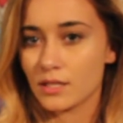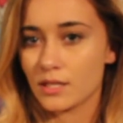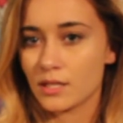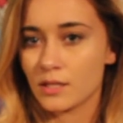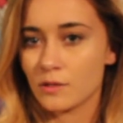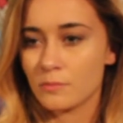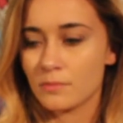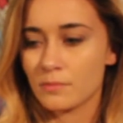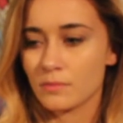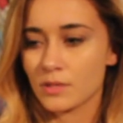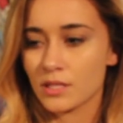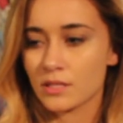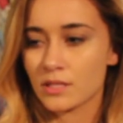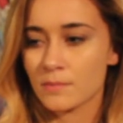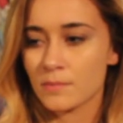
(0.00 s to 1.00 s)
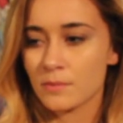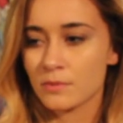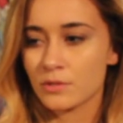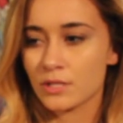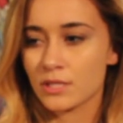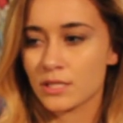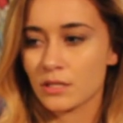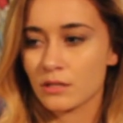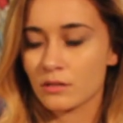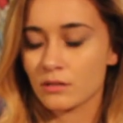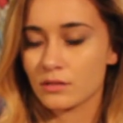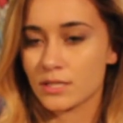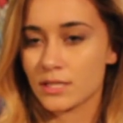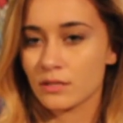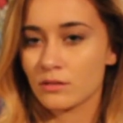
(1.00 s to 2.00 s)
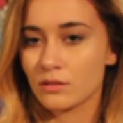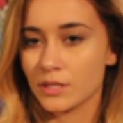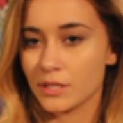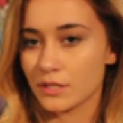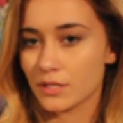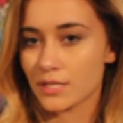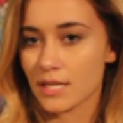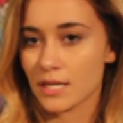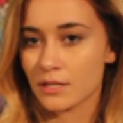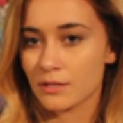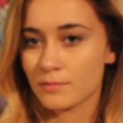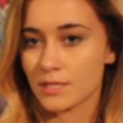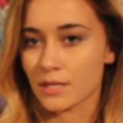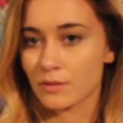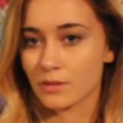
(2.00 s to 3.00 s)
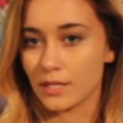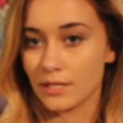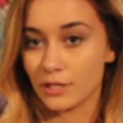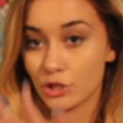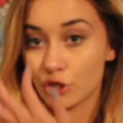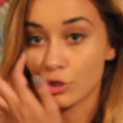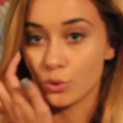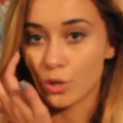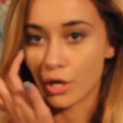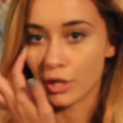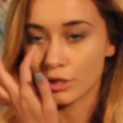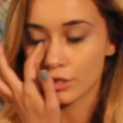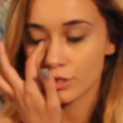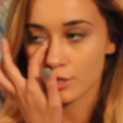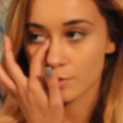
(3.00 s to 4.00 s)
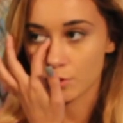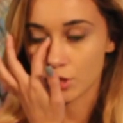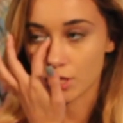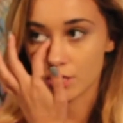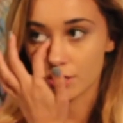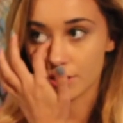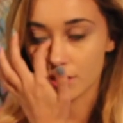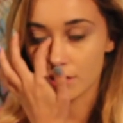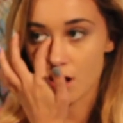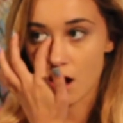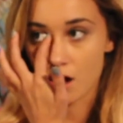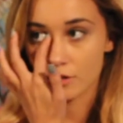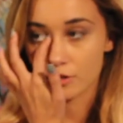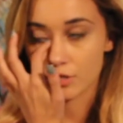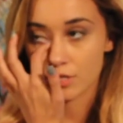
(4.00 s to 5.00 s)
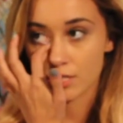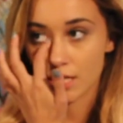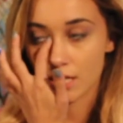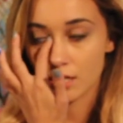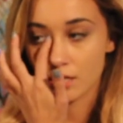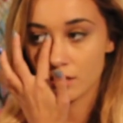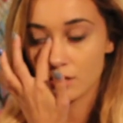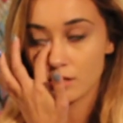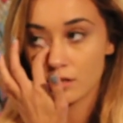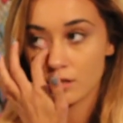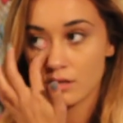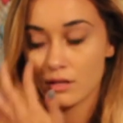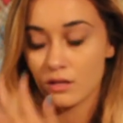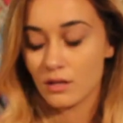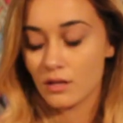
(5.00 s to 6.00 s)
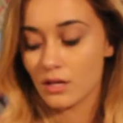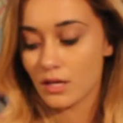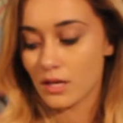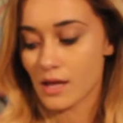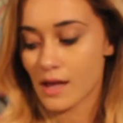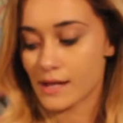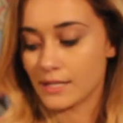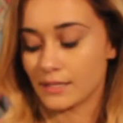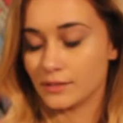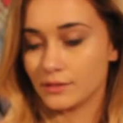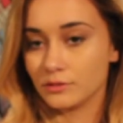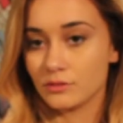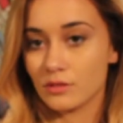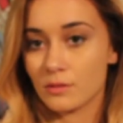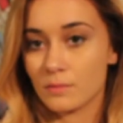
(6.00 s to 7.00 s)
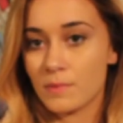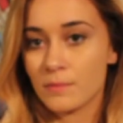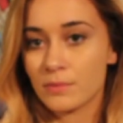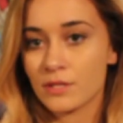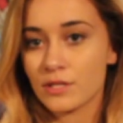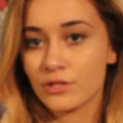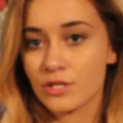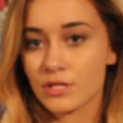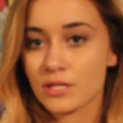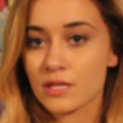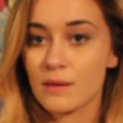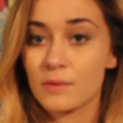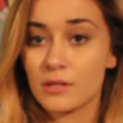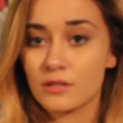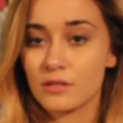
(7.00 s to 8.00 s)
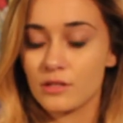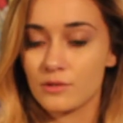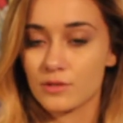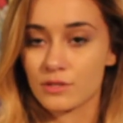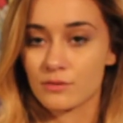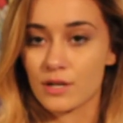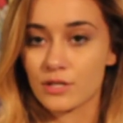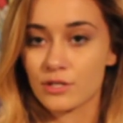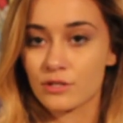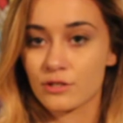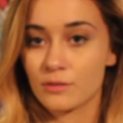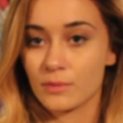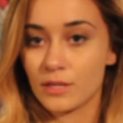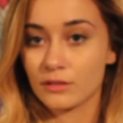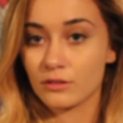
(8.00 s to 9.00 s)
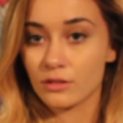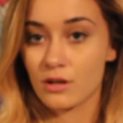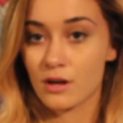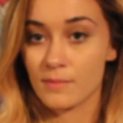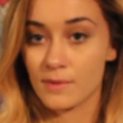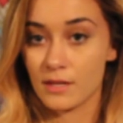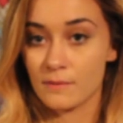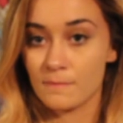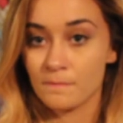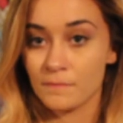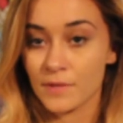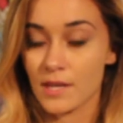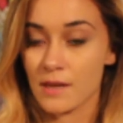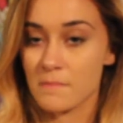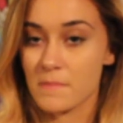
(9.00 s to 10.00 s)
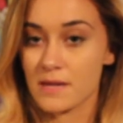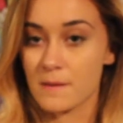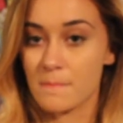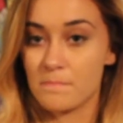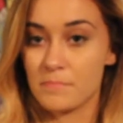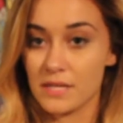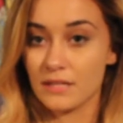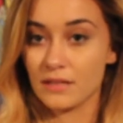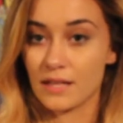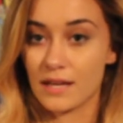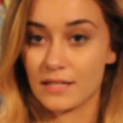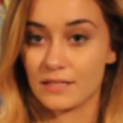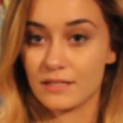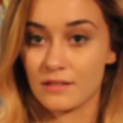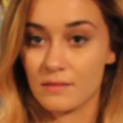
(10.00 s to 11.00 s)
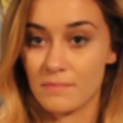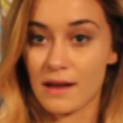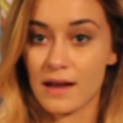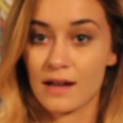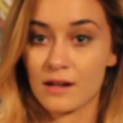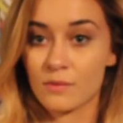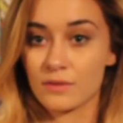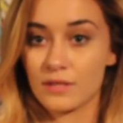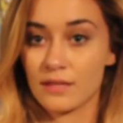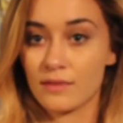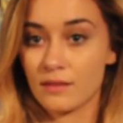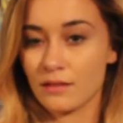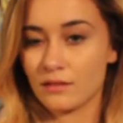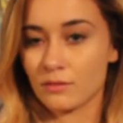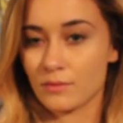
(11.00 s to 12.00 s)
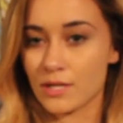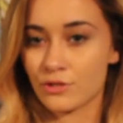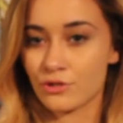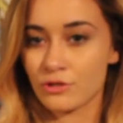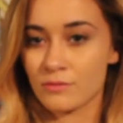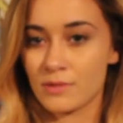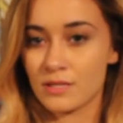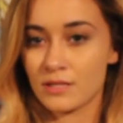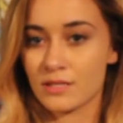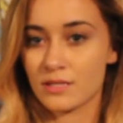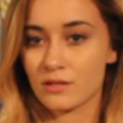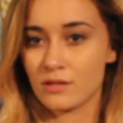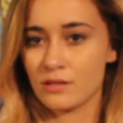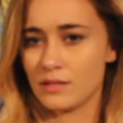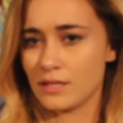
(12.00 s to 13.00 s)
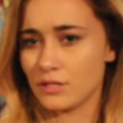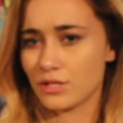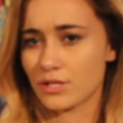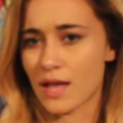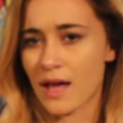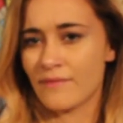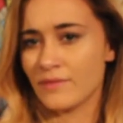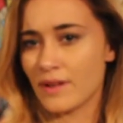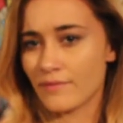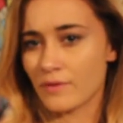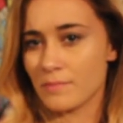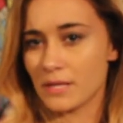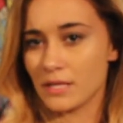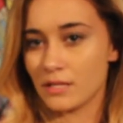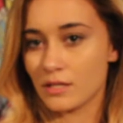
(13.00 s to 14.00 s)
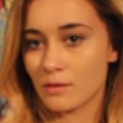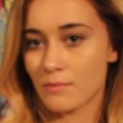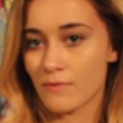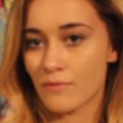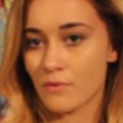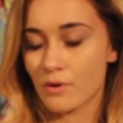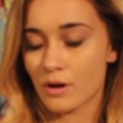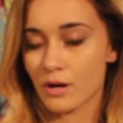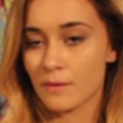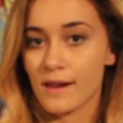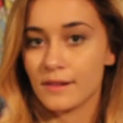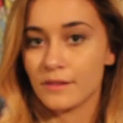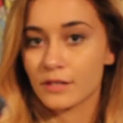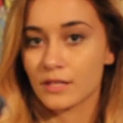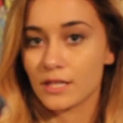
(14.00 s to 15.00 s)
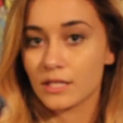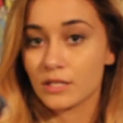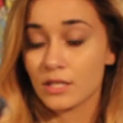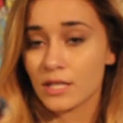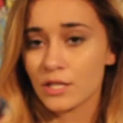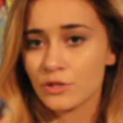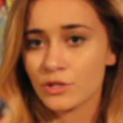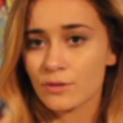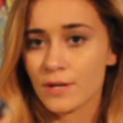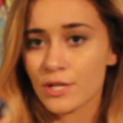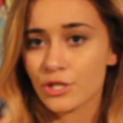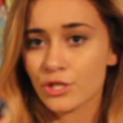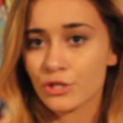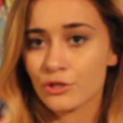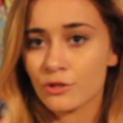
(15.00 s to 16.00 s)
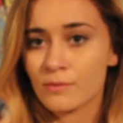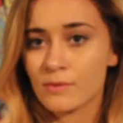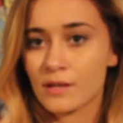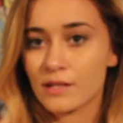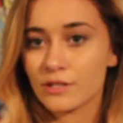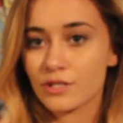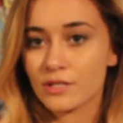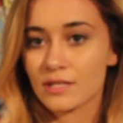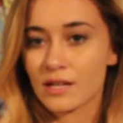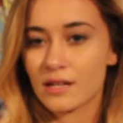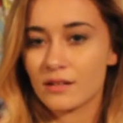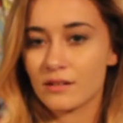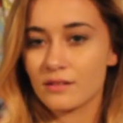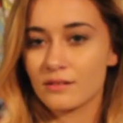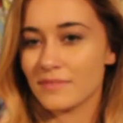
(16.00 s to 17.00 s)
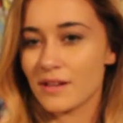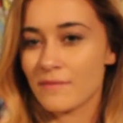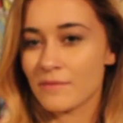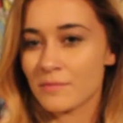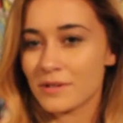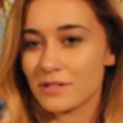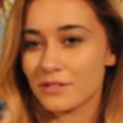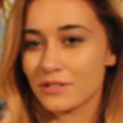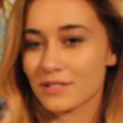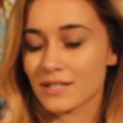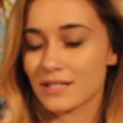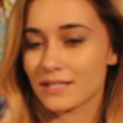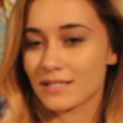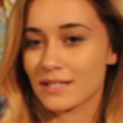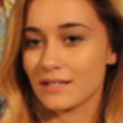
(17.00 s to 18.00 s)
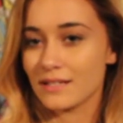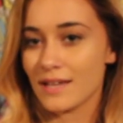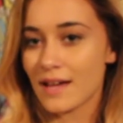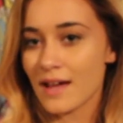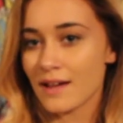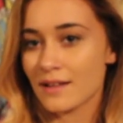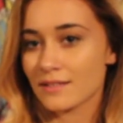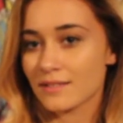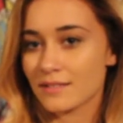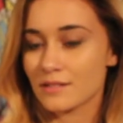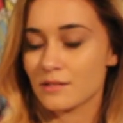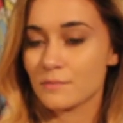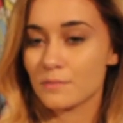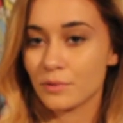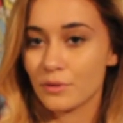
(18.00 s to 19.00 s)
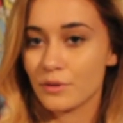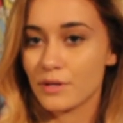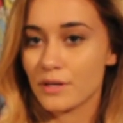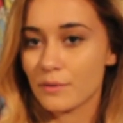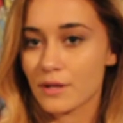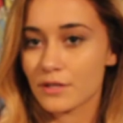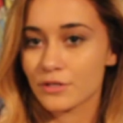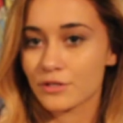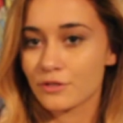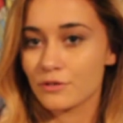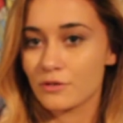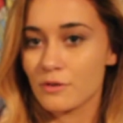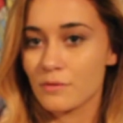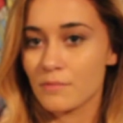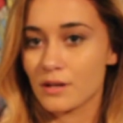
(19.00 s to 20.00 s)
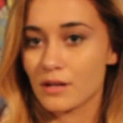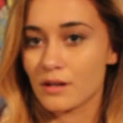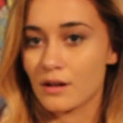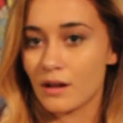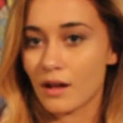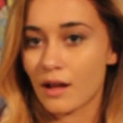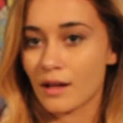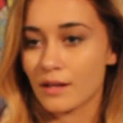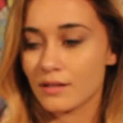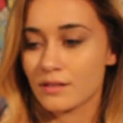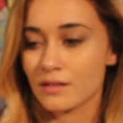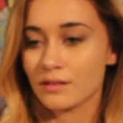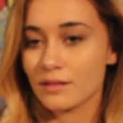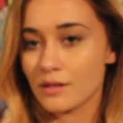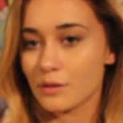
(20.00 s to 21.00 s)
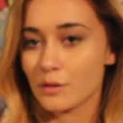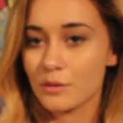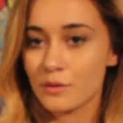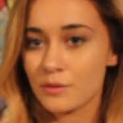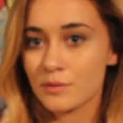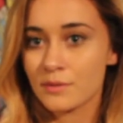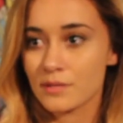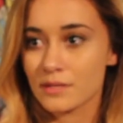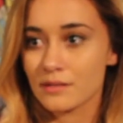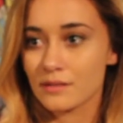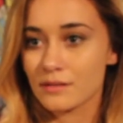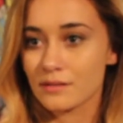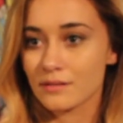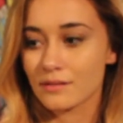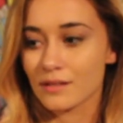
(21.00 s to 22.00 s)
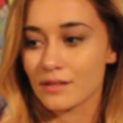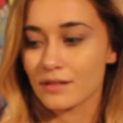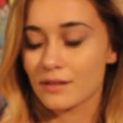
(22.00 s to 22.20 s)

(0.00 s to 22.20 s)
And some people just steal clearance items that were $2, which I did not understand. And people that just come in to use the restroom, they'll come in and make a beeline to the back where they think the restroom is, and they just have never been in there before. And they're like, can I use the restroom? And everybody just kind of said, yeah, it's an employee restroom, but I can let you use it.